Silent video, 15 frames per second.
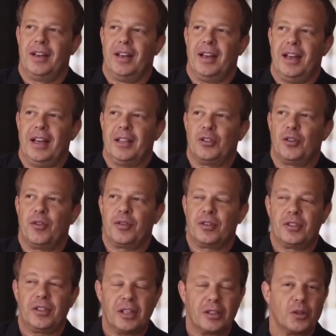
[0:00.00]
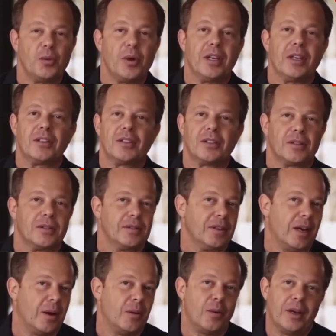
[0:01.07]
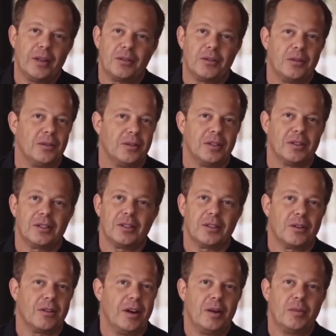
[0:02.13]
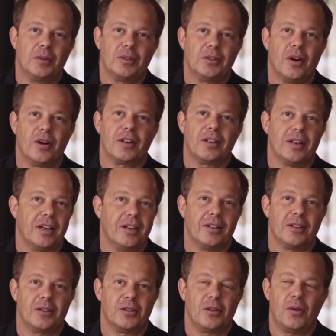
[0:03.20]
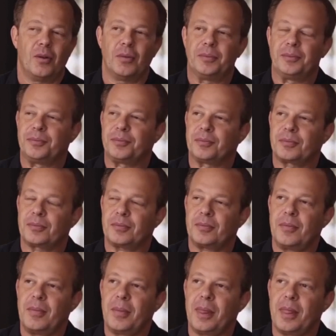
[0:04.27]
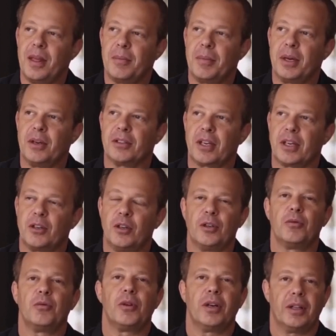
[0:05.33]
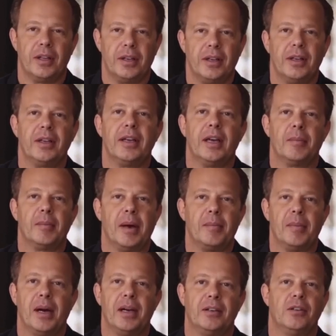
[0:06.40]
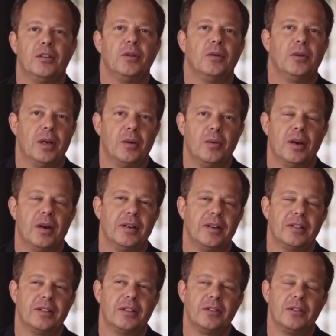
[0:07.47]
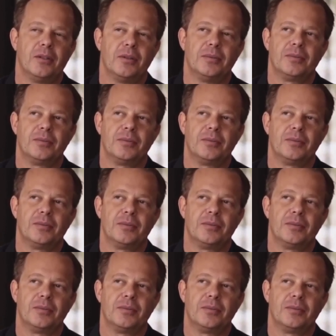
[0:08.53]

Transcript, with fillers: And so for six weeks, I went through this incredible dark night of the soul because I couldn't really get my mind to do what I wanted it to do.